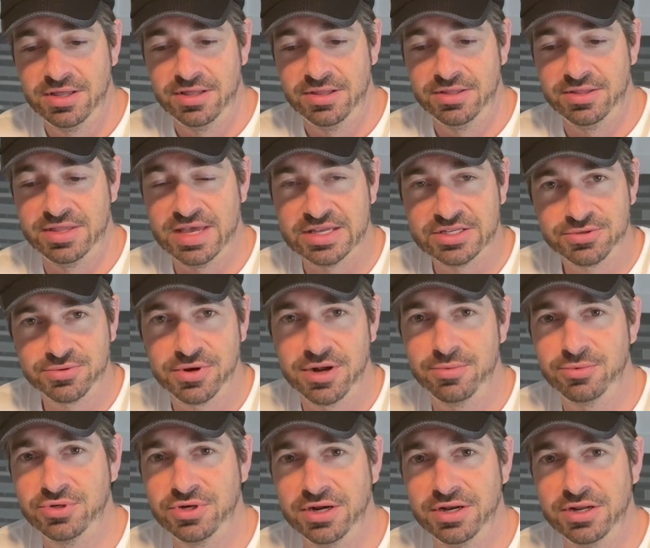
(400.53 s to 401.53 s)
That's what
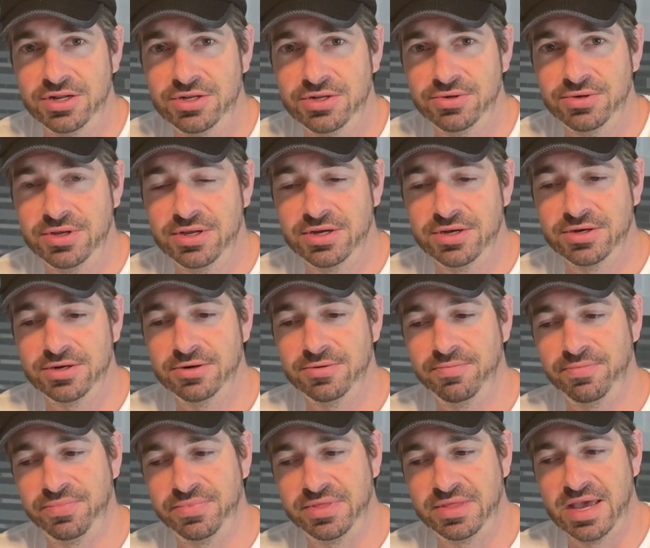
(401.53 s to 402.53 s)
I'm trying to do
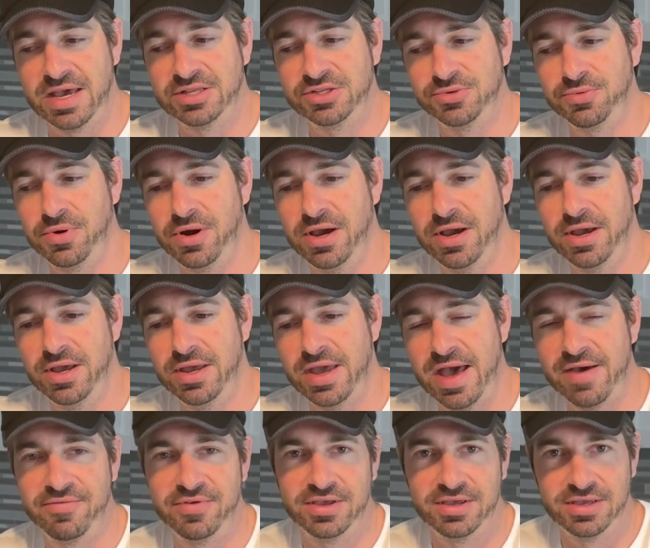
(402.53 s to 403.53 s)
here. That's why
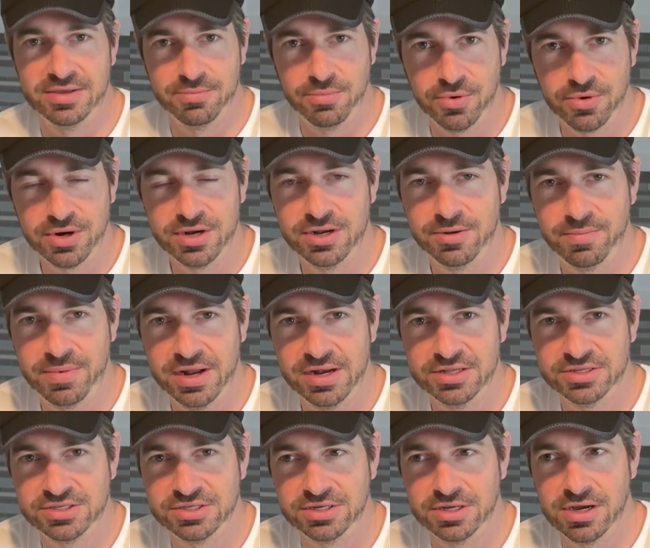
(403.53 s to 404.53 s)
having more
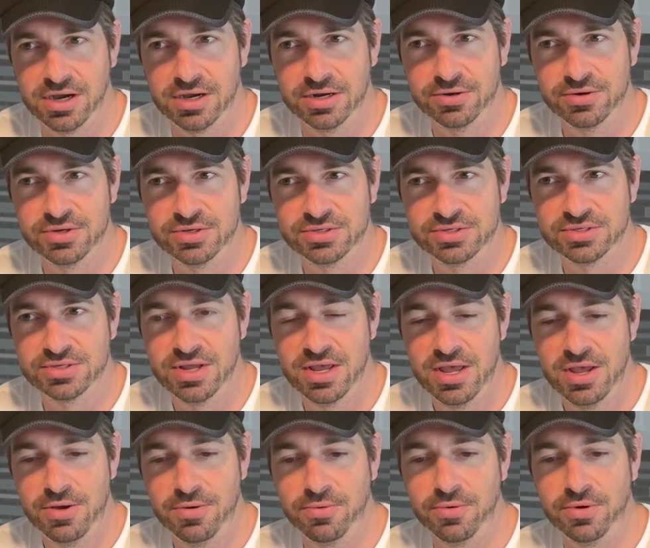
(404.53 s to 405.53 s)
independents in Congress
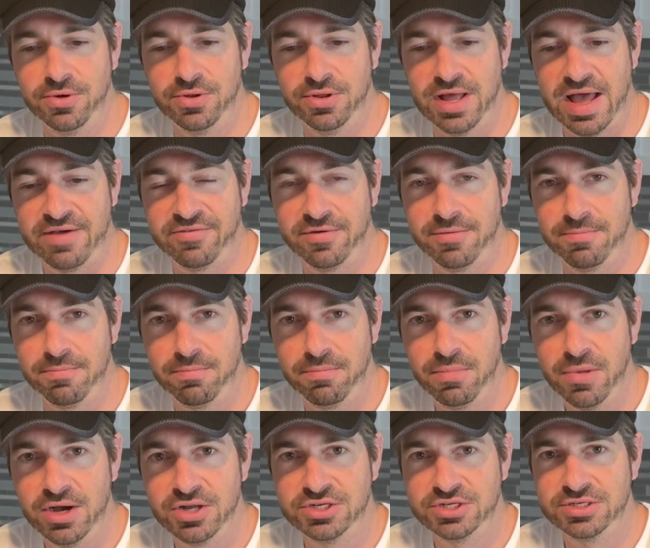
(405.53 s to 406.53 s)
will have a
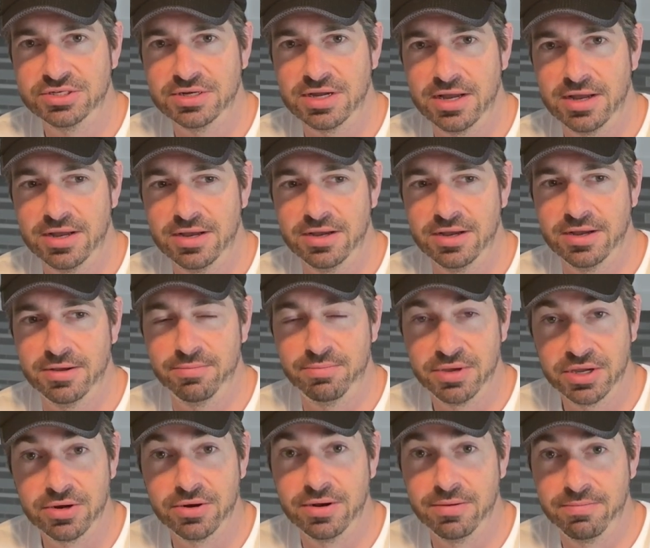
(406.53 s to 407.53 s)
much
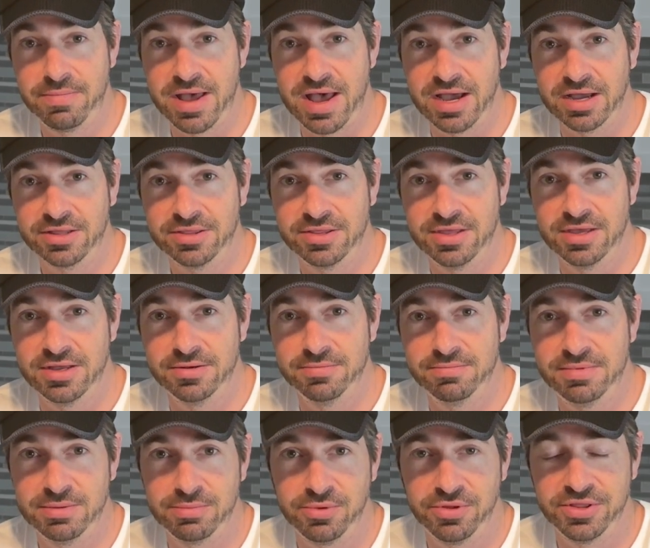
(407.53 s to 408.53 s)
bigger impact than
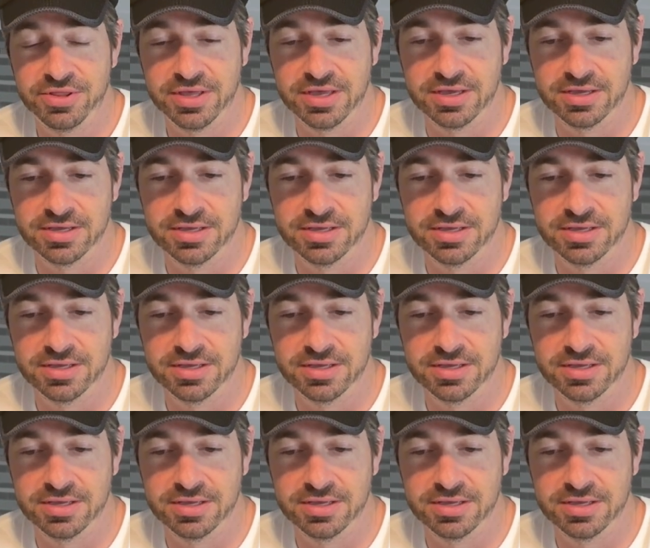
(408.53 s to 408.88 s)
people think.